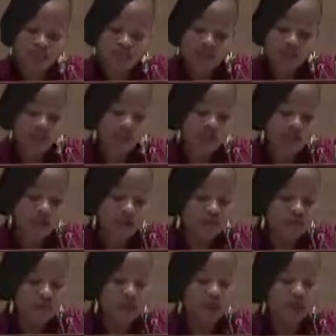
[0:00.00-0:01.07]
damage to
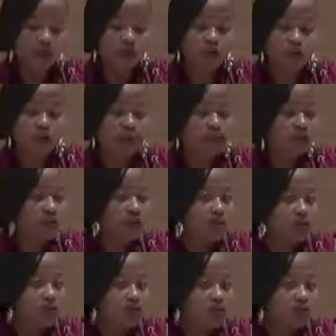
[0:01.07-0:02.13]
infrastructure,
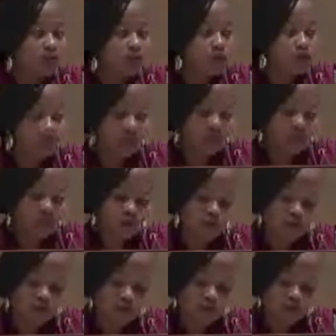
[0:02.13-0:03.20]
critical
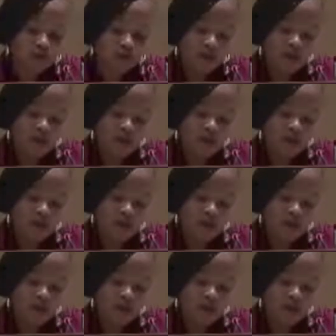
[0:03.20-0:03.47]
industry,